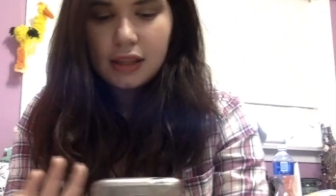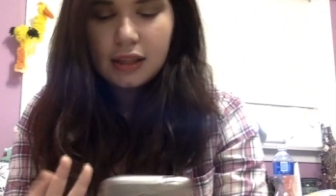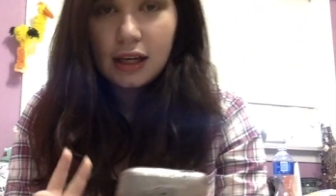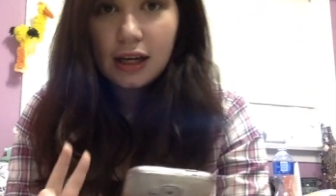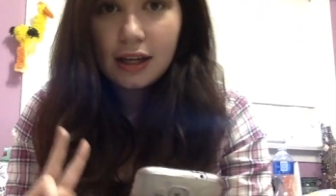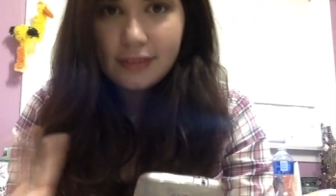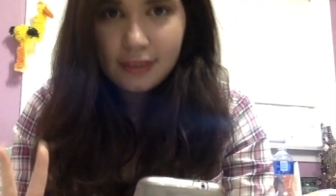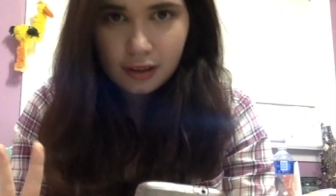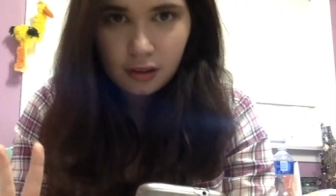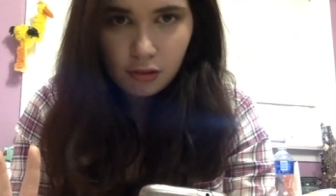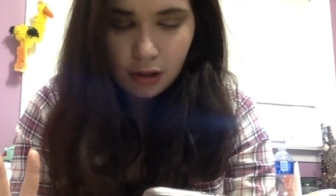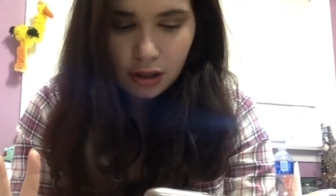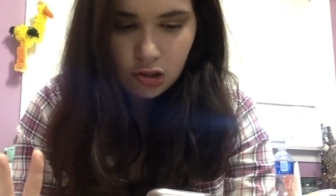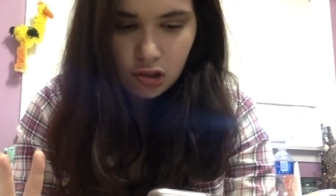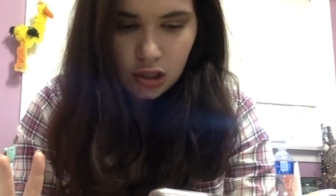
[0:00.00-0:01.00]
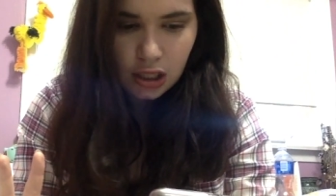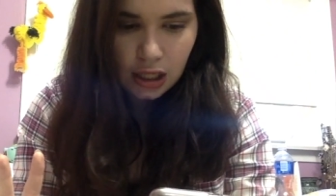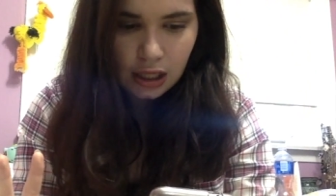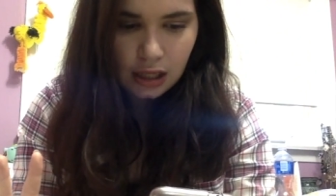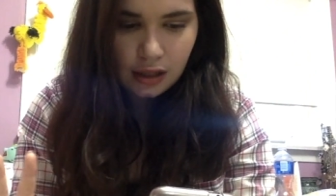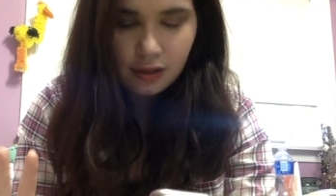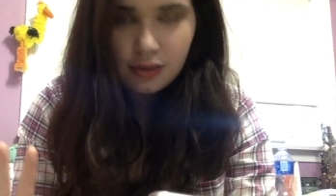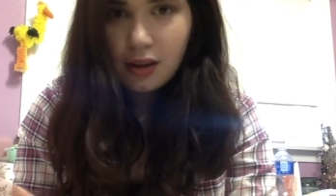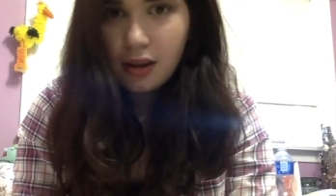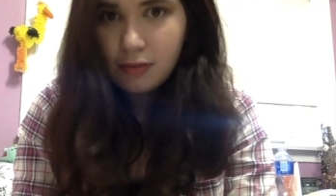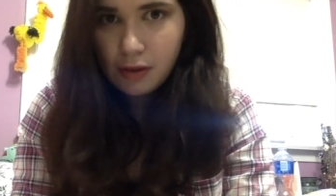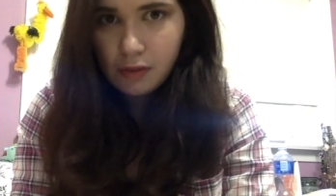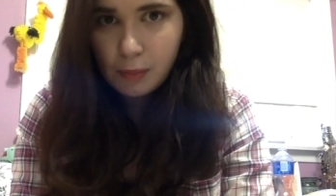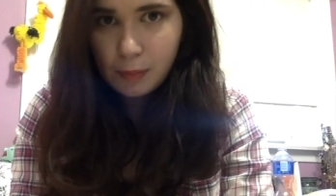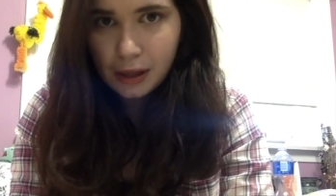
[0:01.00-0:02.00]
The second question is
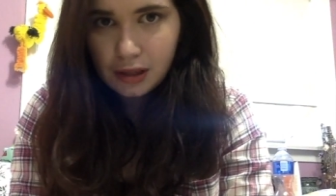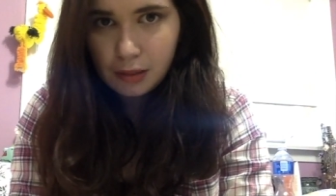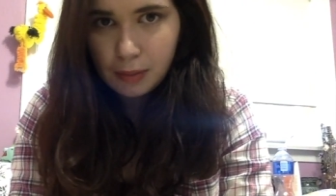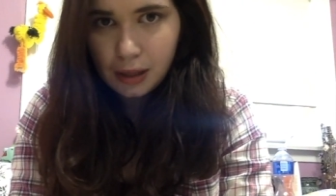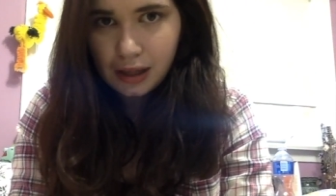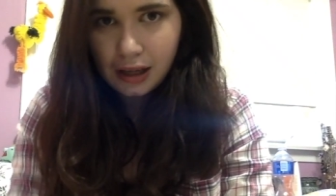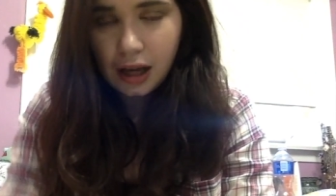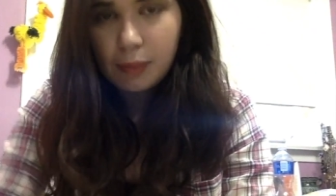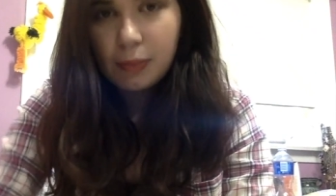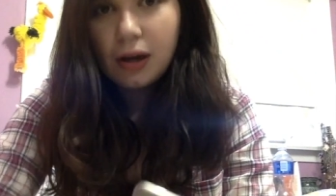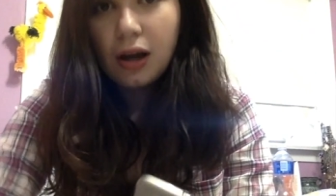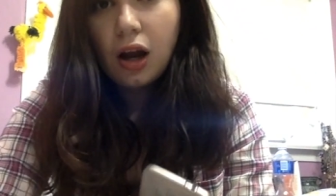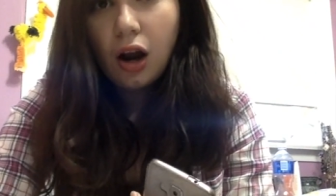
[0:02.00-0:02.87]
favorite brand of makeup.